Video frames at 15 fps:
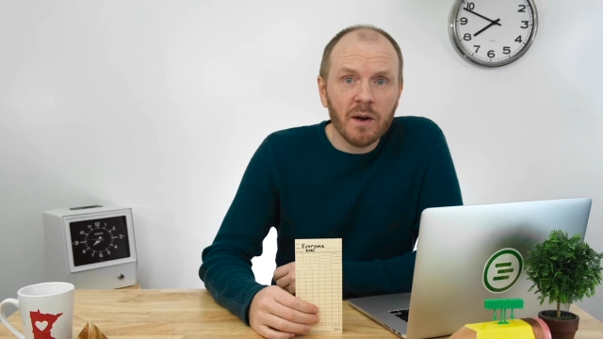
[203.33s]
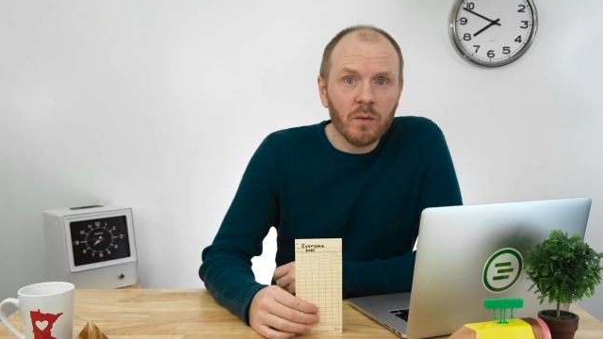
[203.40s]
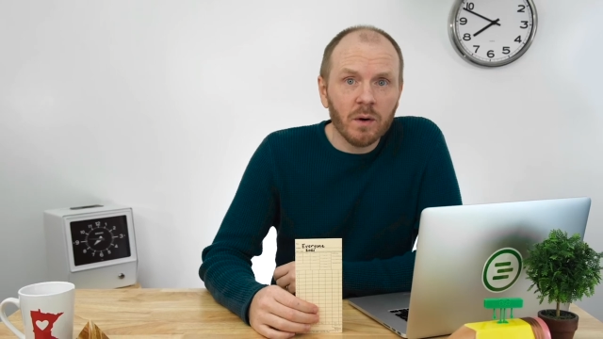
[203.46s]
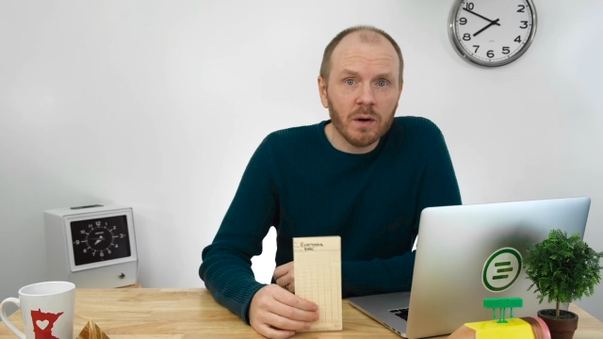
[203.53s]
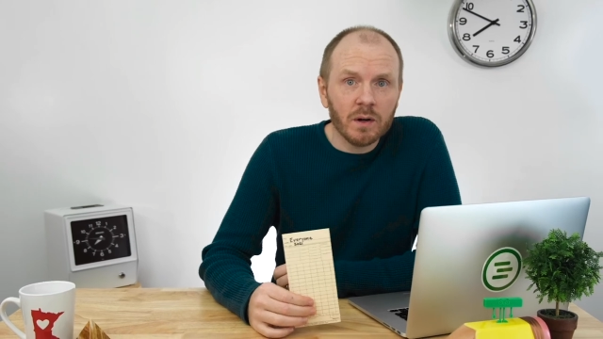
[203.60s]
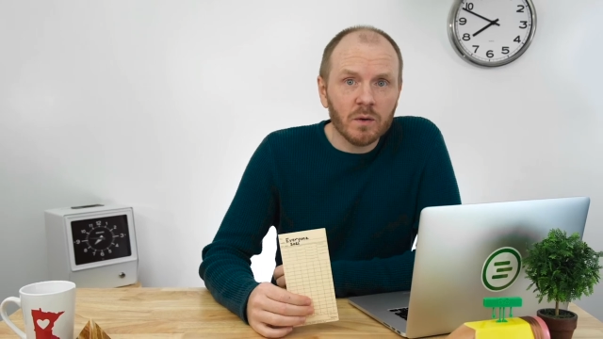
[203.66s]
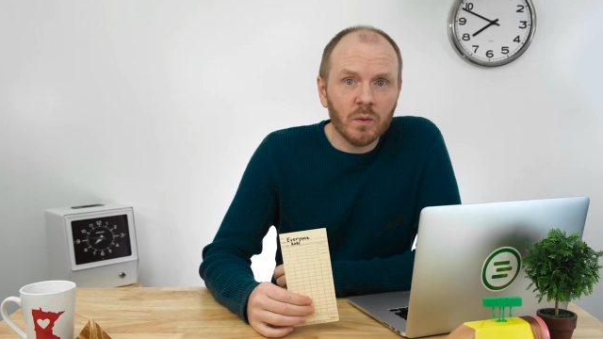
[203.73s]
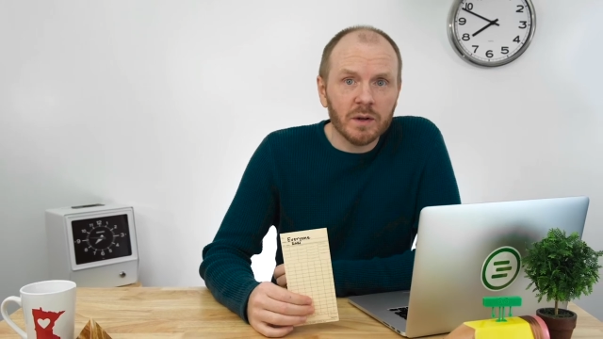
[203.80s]

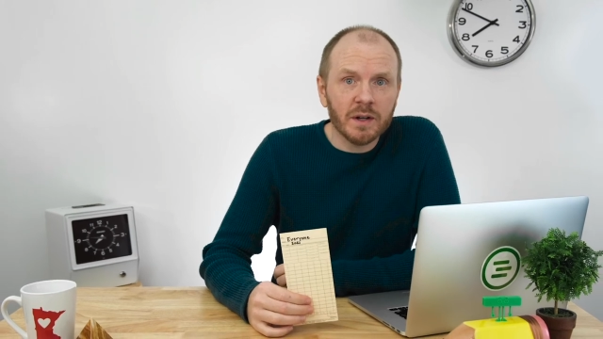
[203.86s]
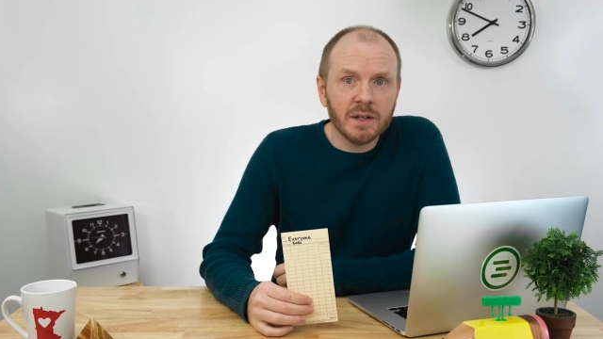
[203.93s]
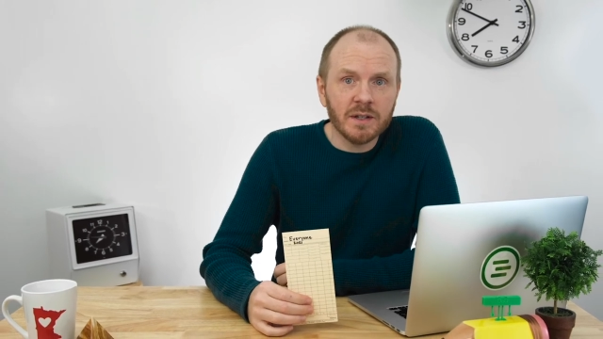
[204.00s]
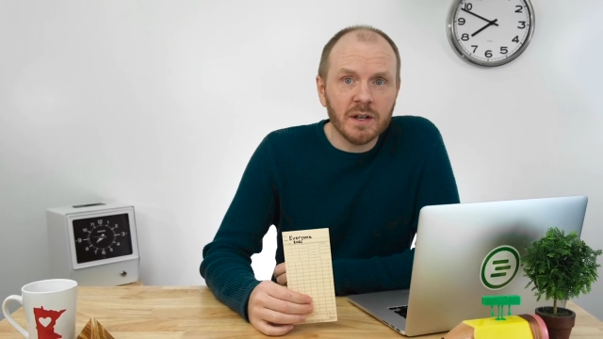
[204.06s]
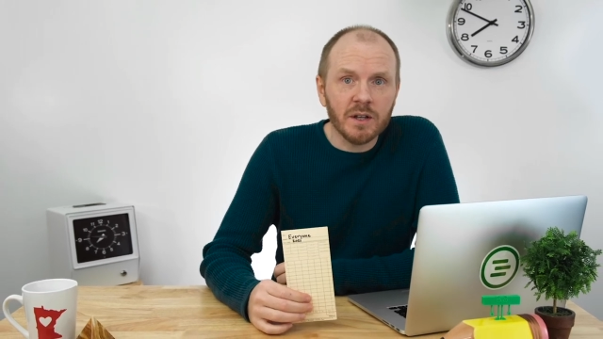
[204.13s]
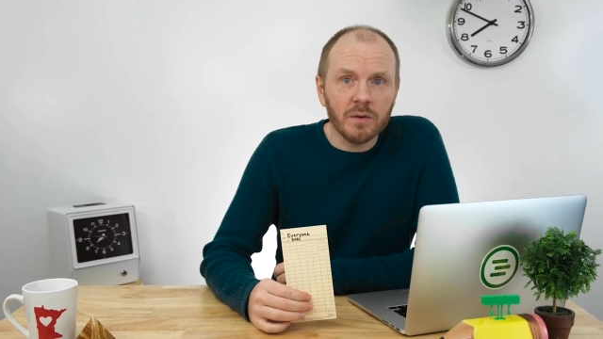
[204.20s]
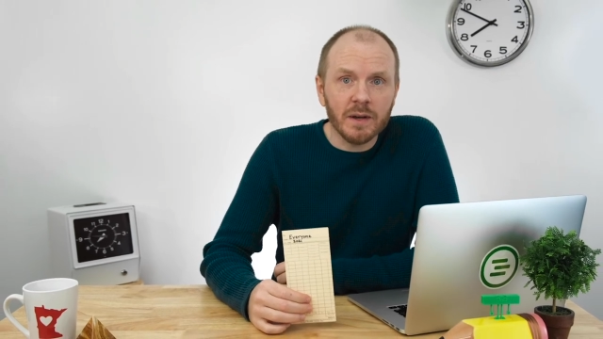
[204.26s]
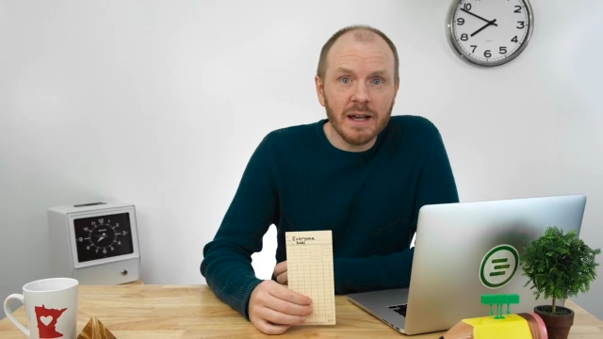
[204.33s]
Work will
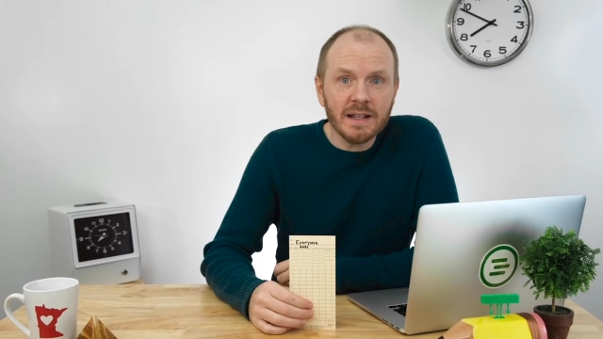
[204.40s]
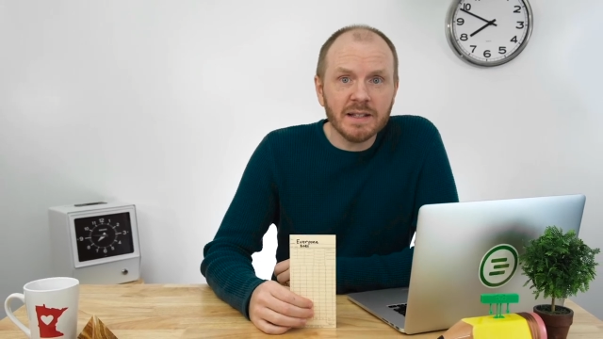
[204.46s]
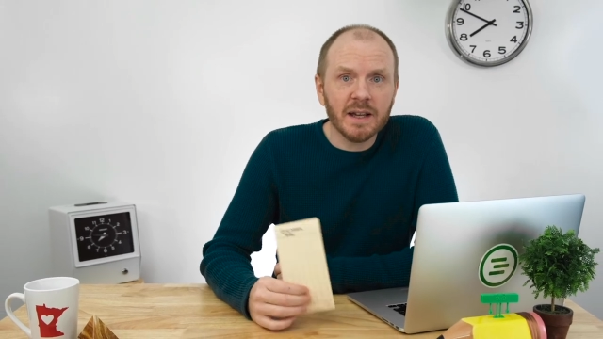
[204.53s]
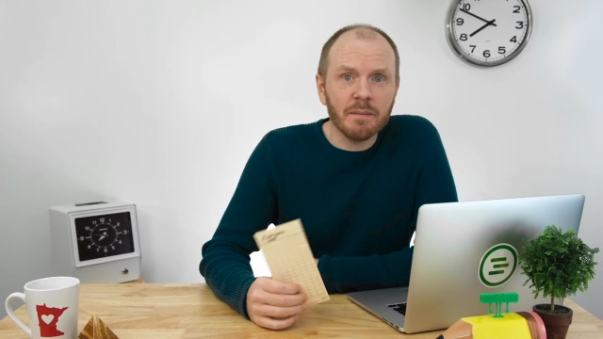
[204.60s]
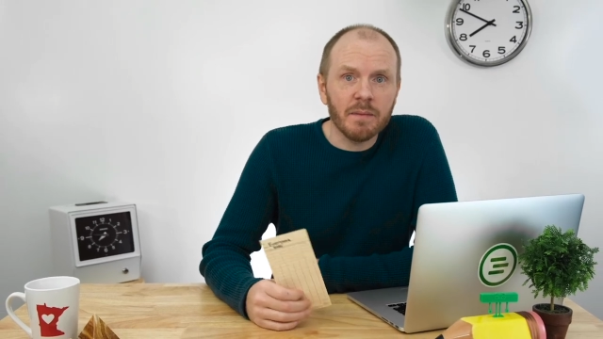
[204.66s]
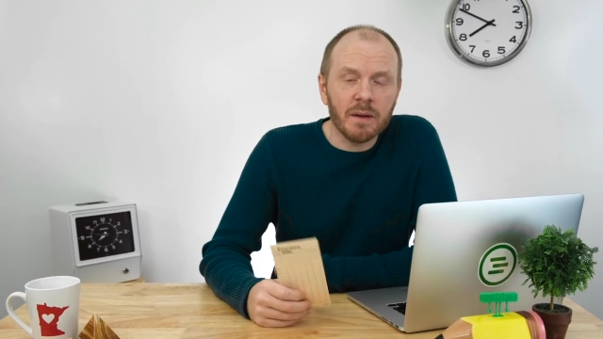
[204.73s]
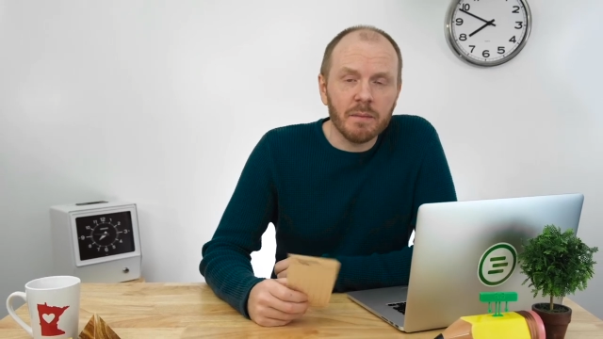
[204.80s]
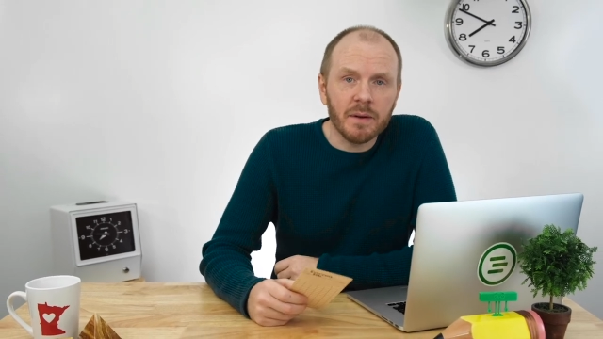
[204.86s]
continue its
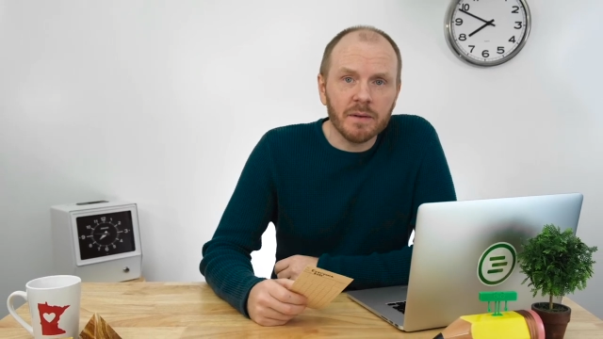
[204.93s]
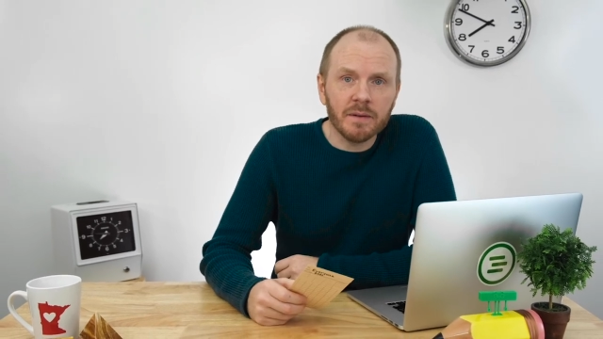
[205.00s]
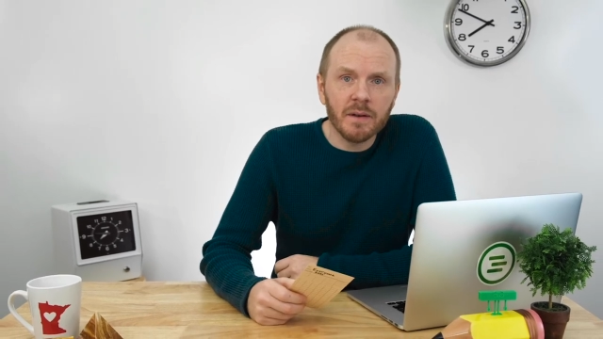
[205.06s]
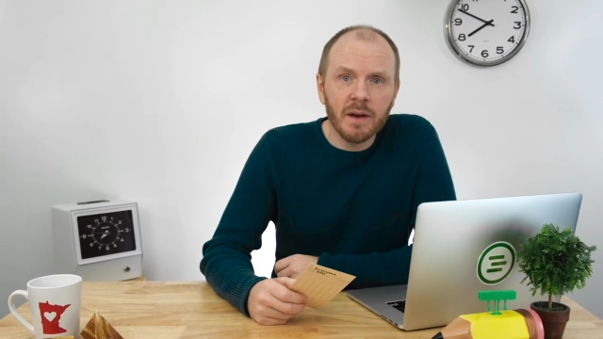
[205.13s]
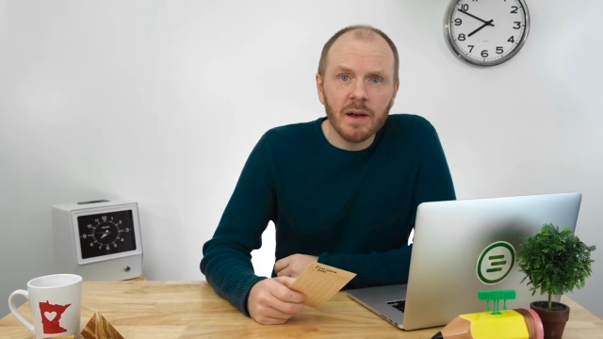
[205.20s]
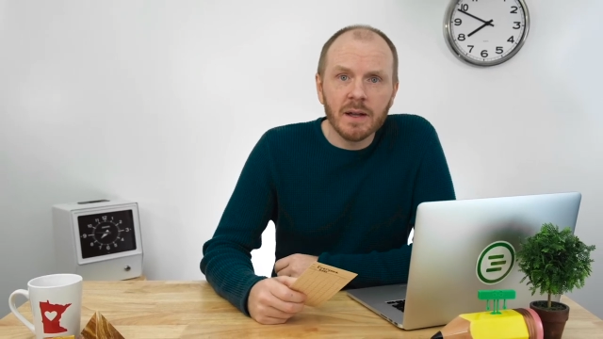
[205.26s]
commitment